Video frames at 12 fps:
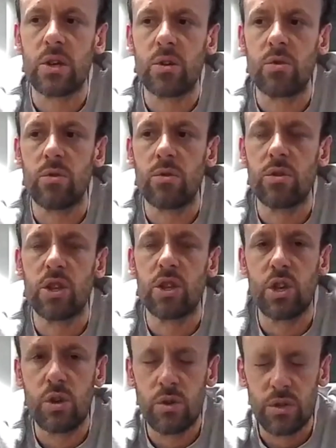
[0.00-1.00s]
to the
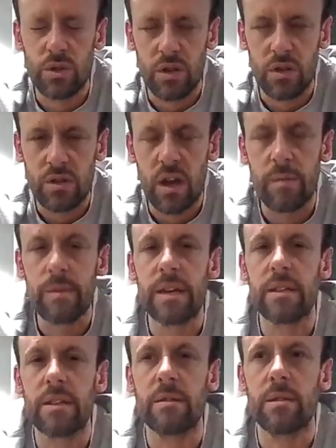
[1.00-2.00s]
users, I
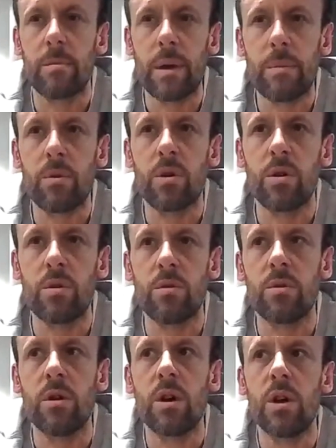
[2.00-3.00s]
mean, the people
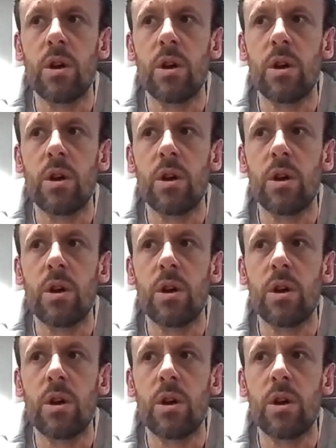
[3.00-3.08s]
who,